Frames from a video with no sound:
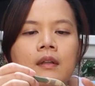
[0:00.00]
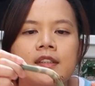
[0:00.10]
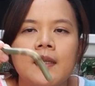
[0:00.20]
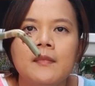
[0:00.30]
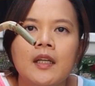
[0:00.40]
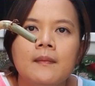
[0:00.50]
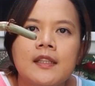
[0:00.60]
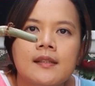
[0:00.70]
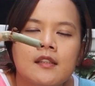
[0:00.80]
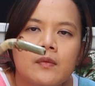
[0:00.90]
Sometimes
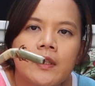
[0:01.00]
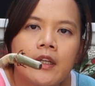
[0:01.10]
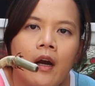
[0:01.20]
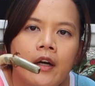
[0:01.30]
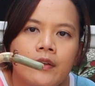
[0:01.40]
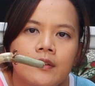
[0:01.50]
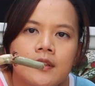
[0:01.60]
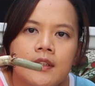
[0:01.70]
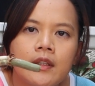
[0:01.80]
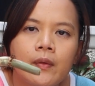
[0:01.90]
this is really hard to
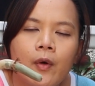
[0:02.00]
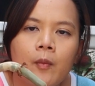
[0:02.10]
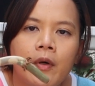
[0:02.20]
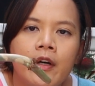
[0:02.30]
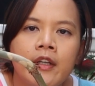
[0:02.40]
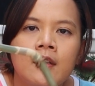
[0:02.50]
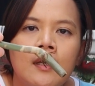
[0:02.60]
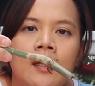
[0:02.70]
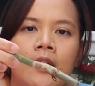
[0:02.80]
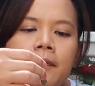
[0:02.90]
see the growth point,
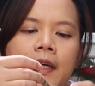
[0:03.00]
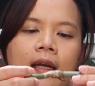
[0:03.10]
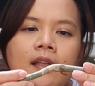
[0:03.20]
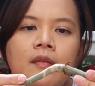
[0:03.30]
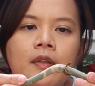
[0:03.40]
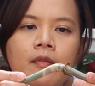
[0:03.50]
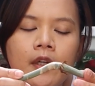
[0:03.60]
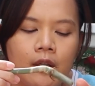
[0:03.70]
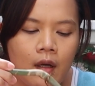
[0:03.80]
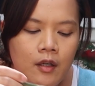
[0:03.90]
but I give it
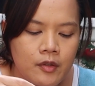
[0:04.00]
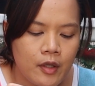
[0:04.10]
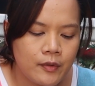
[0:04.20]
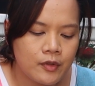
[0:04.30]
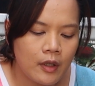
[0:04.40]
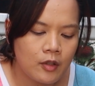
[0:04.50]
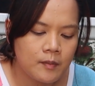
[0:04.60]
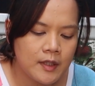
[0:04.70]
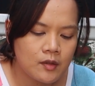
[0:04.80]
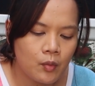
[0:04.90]
very long node, so I hope
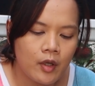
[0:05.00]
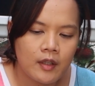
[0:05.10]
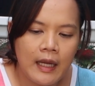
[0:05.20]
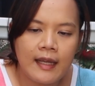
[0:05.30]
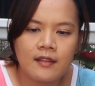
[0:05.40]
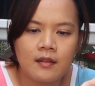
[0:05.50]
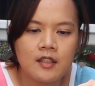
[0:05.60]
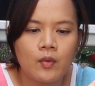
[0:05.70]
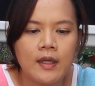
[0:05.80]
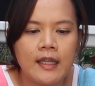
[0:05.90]
this works.
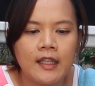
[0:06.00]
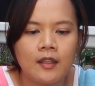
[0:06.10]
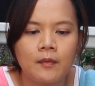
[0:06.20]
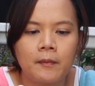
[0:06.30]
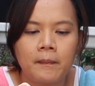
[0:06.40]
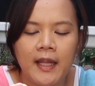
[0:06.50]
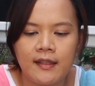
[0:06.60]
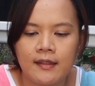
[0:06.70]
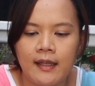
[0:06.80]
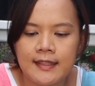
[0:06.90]
This one I can plant
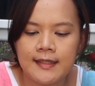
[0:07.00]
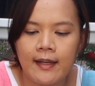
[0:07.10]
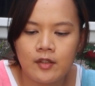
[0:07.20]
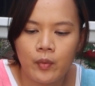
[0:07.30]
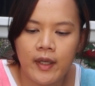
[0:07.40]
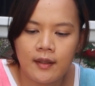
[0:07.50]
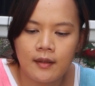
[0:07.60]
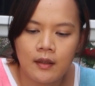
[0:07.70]
it like size way.